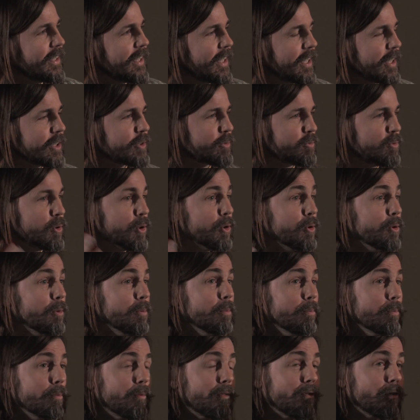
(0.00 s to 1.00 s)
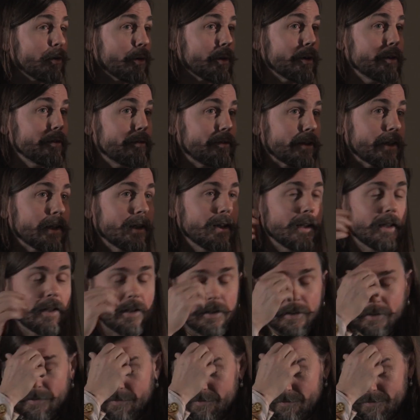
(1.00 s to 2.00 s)
It's room full of
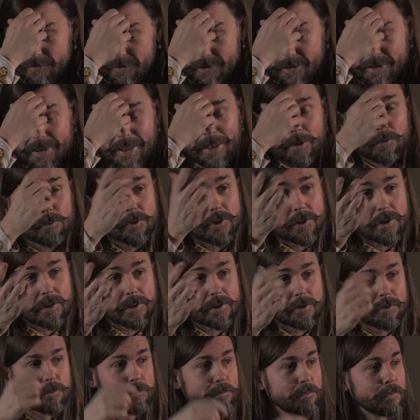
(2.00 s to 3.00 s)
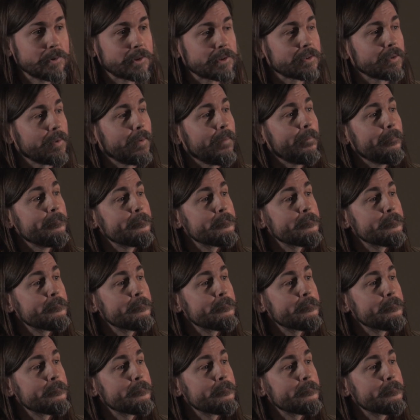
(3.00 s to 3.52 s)
sound systems,